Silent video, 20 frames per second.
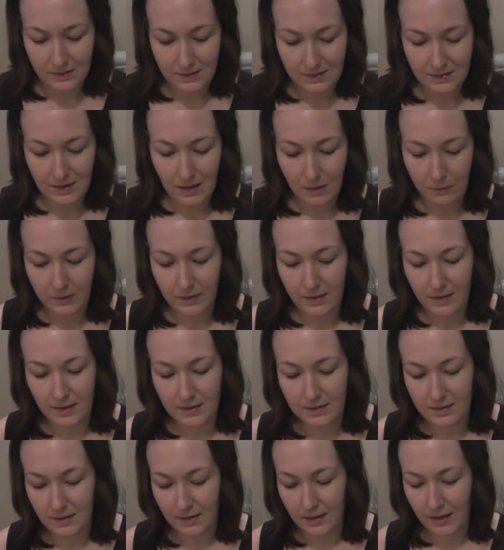to start with,
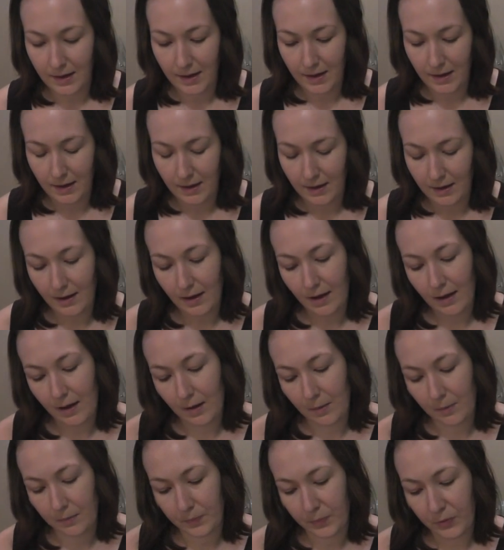there's a
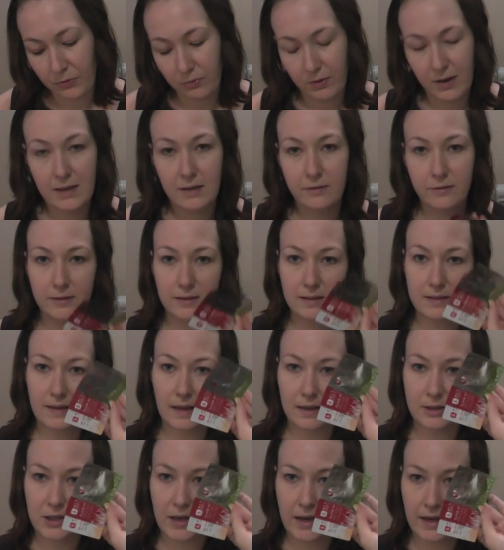3 different
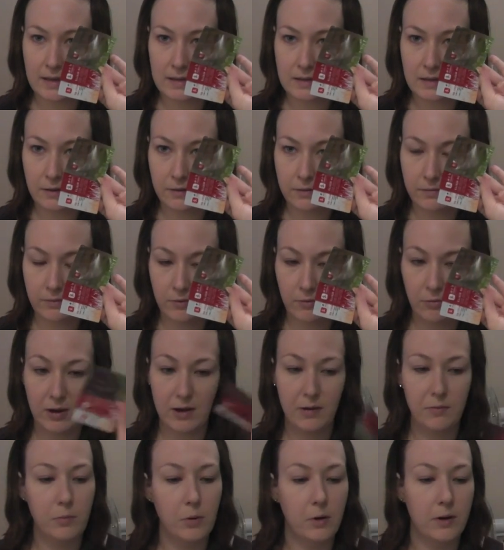sachets of
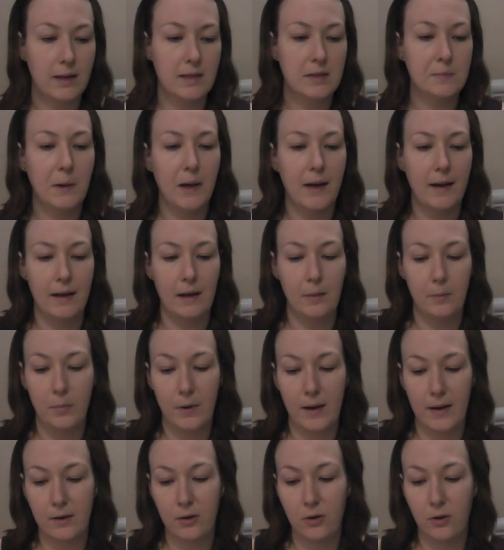3 different products by a
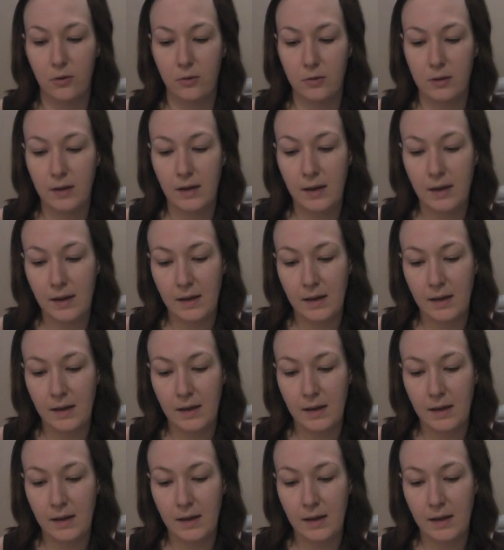brand called